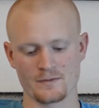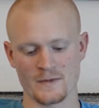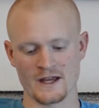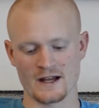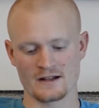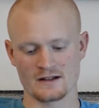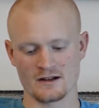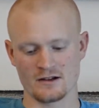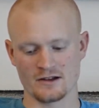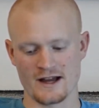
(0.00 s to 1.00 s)
that
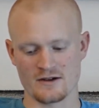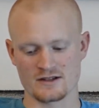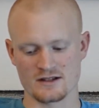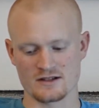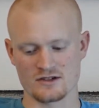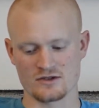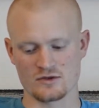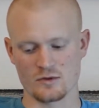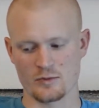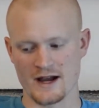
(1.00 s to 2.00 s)
allows it
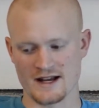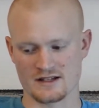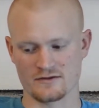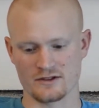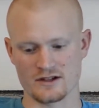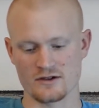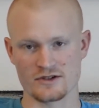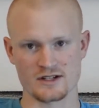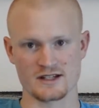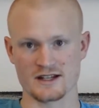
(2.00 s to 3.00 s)
to passively,
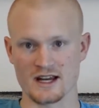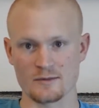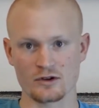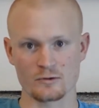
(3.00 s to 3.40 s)
just as a chemical